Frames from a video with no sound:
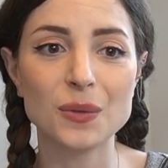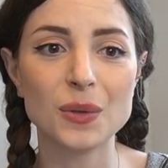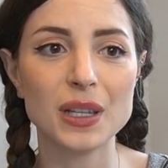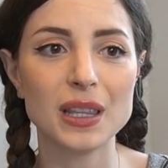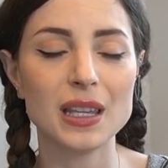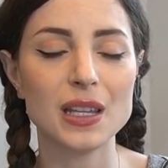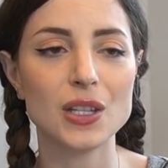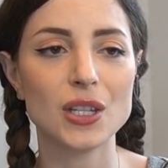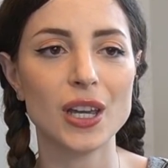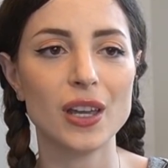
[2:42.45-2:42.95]

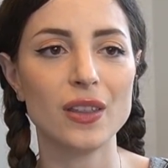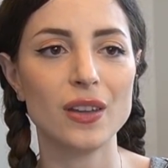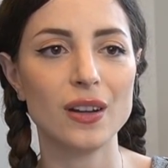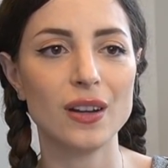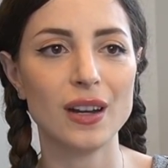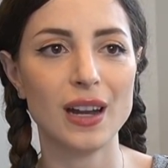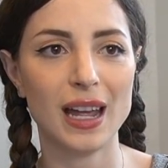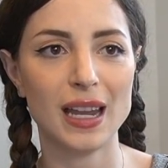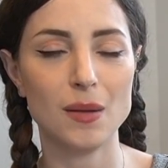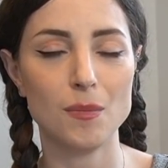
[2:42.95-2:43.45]
with each
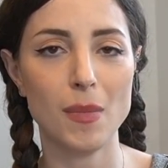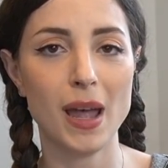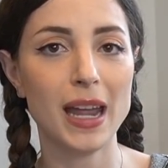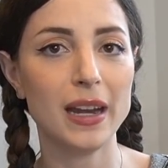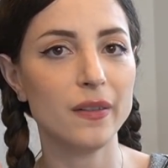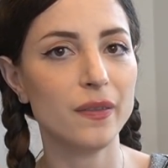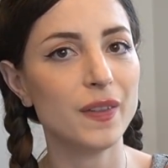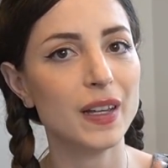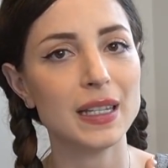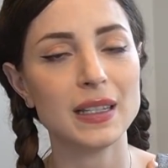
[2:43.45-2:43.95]
other and
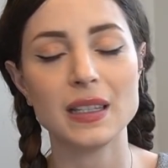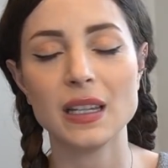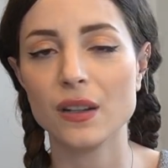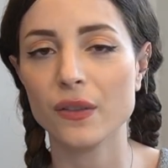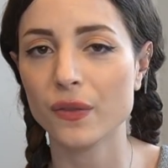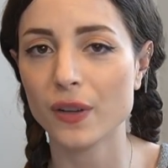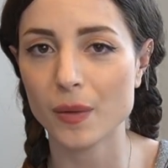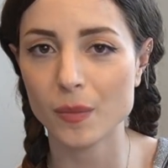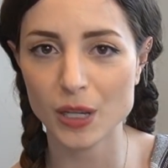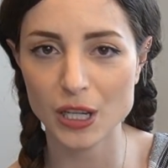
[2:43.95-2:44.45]
manifesting
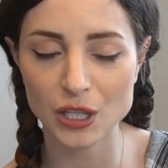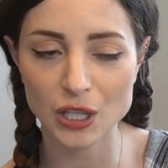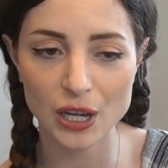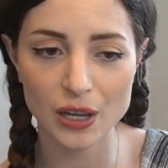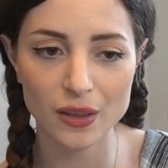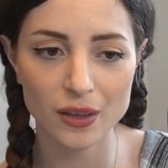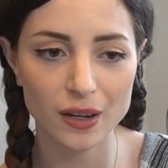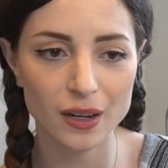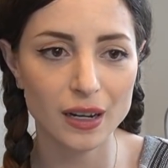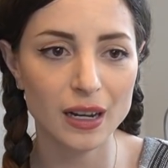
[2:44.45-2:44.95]
from each
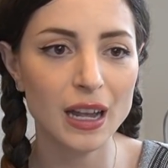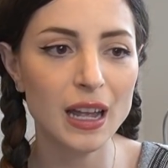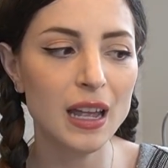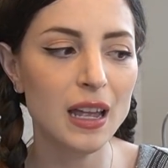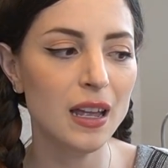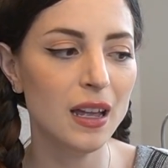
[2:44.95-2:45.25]
other.